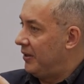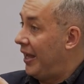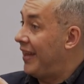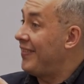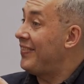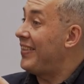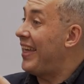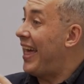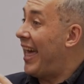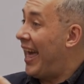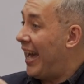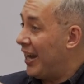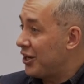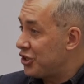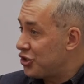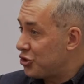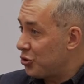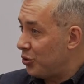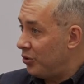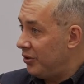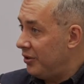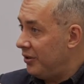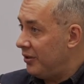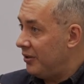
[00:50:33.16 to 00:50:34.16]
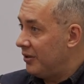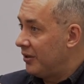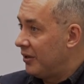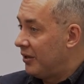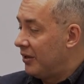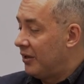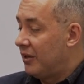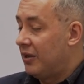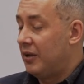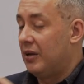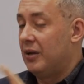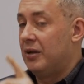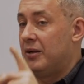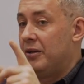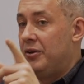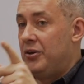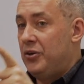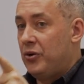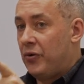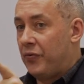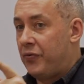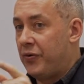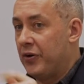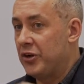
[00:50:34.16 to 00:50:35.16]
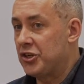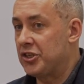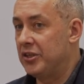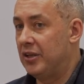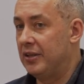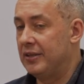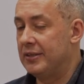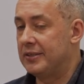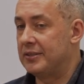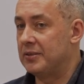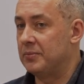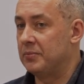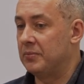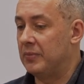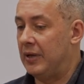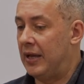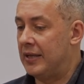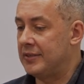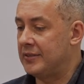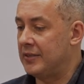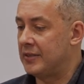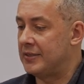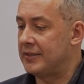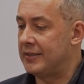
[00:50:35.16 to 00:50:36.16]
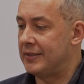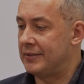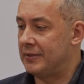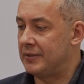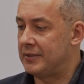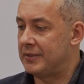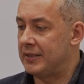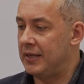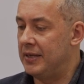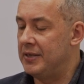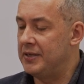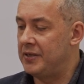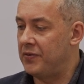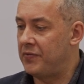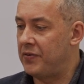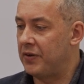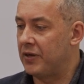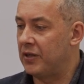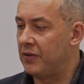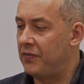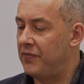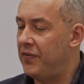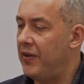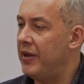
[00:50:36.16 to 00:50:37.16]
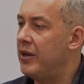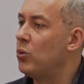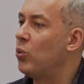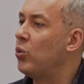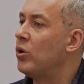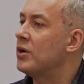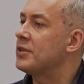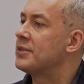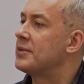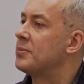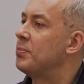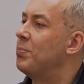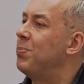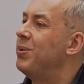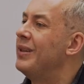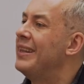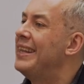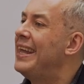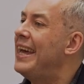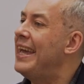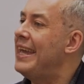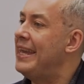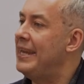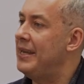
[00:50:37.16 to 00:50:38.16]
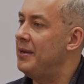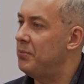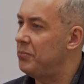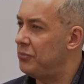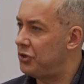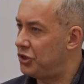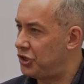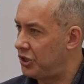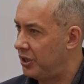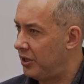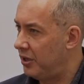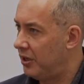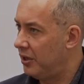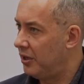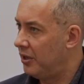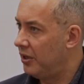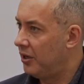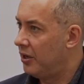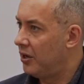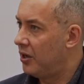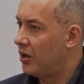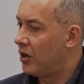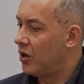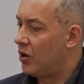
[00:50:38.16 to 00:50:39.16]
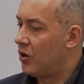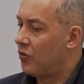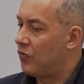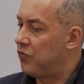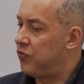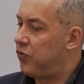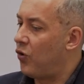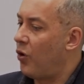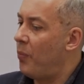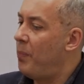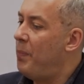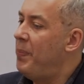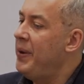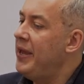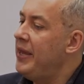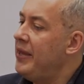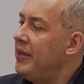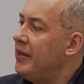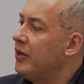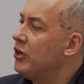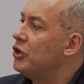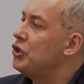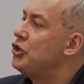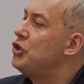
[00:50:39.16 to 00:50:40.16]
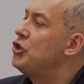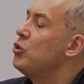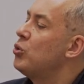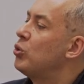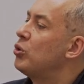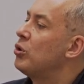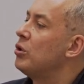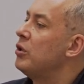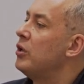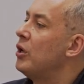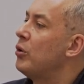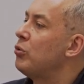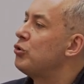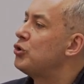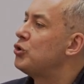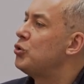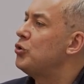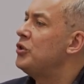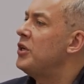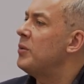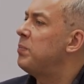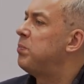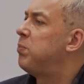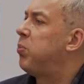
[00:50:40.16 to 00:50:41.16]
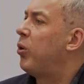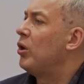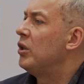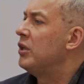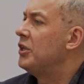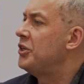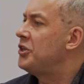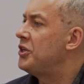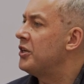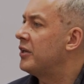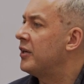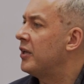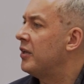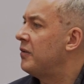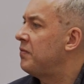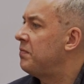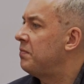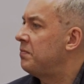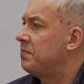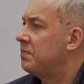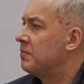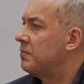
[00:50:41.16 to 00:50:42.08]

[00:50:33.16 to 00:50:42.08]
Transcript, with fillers: And actually, neofunctionalism as a scientific theory was blamed for being too close to the political